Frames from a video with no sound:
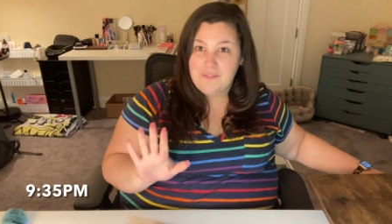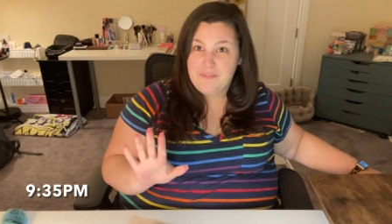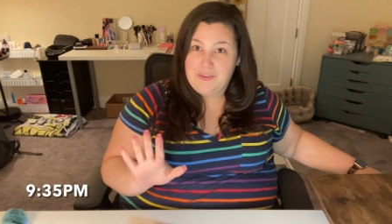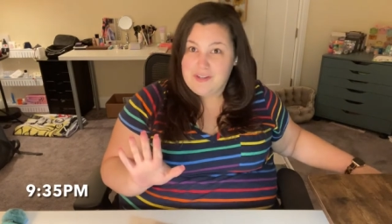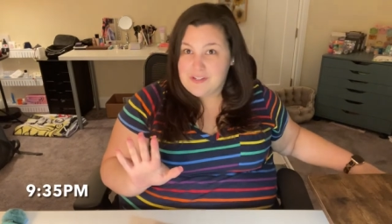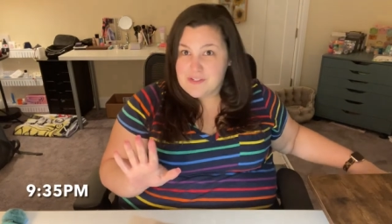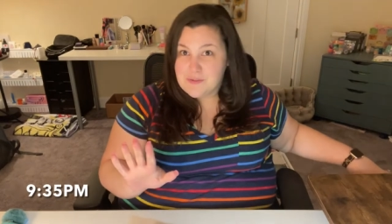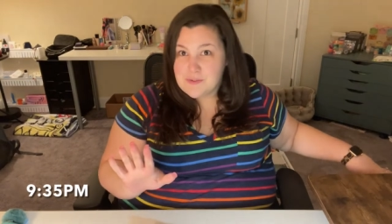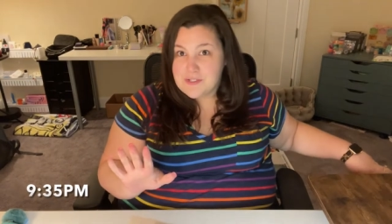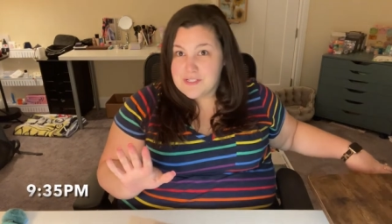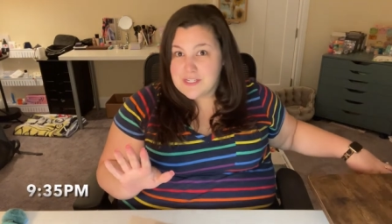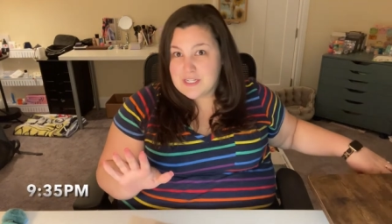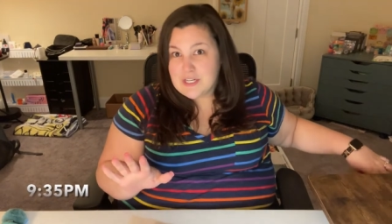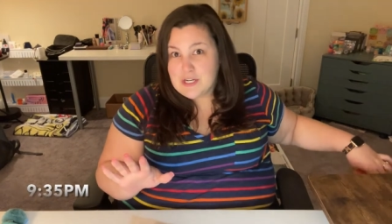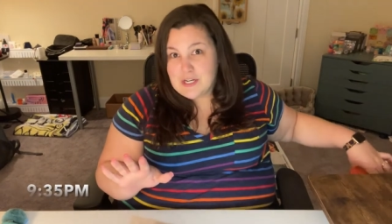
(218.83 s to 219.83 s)
finished with
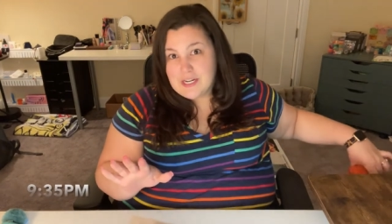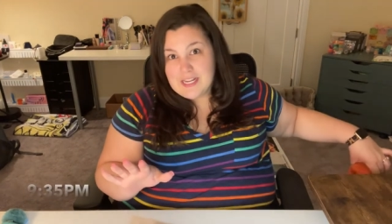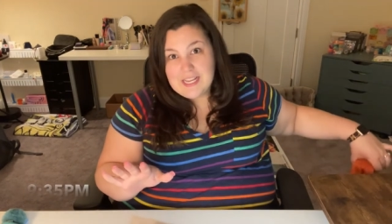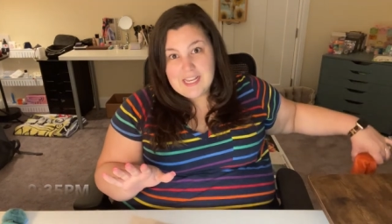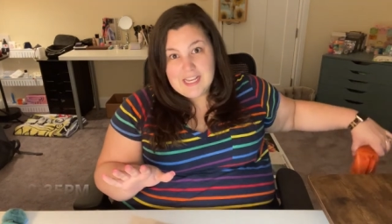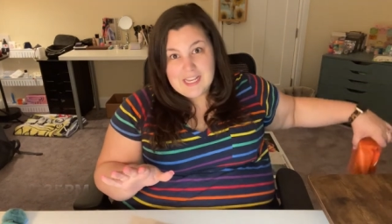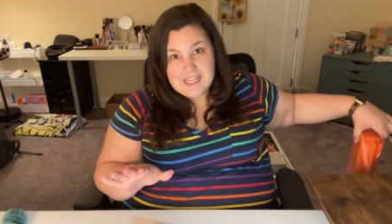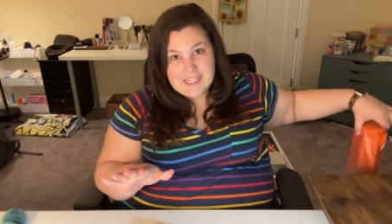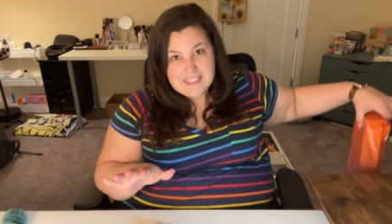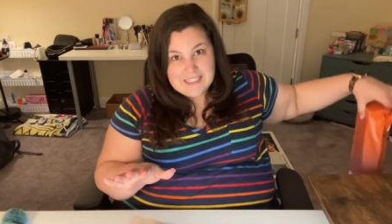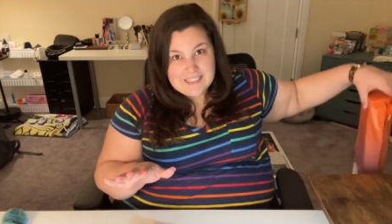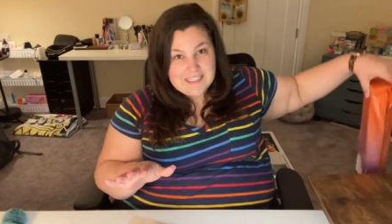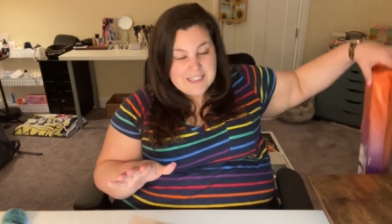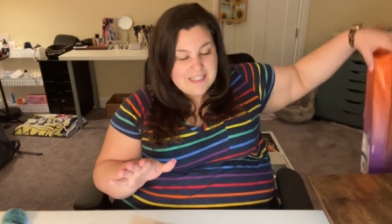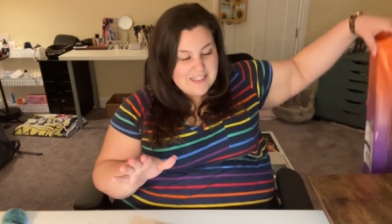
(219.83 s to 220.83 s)
dinner
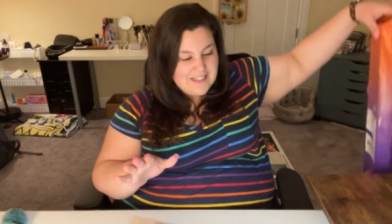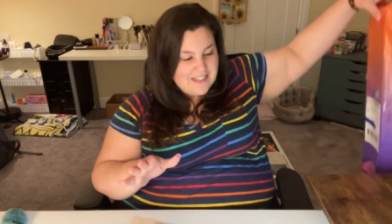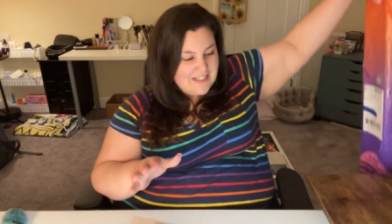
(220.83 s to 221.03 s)
and